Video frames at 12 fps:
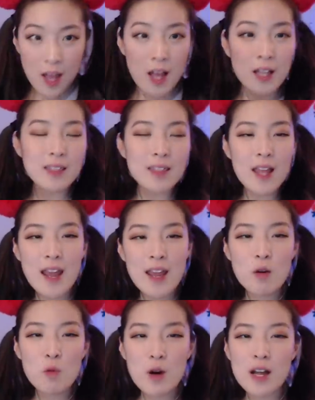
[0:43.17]

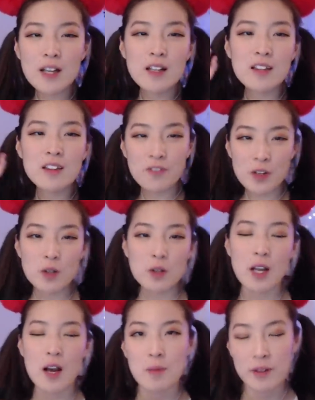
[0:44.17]
Lay won the vote.
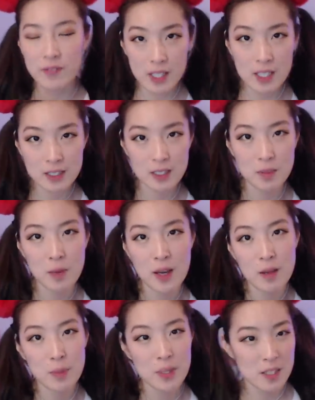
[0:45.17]
If you didn't see
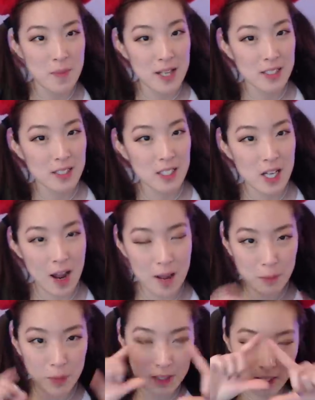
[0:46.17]
my pinned message, I
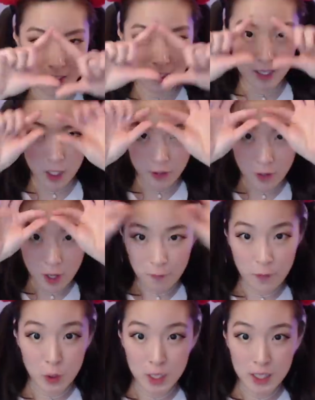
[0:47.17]
put this
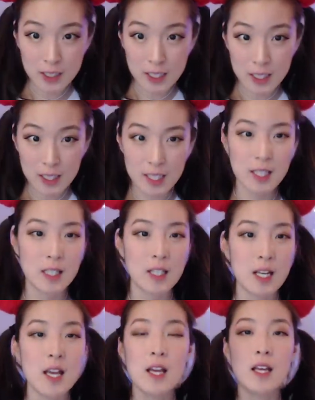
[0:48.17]
voting link in
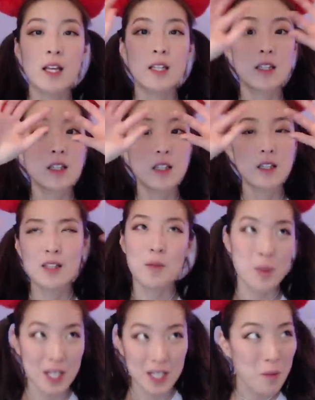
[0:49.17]
the
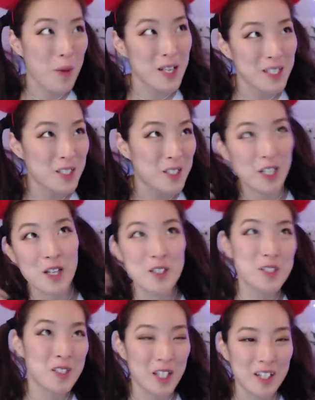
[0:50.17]
pinned message, like I'll
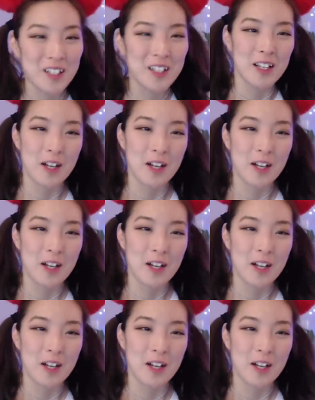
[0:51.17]
just say it.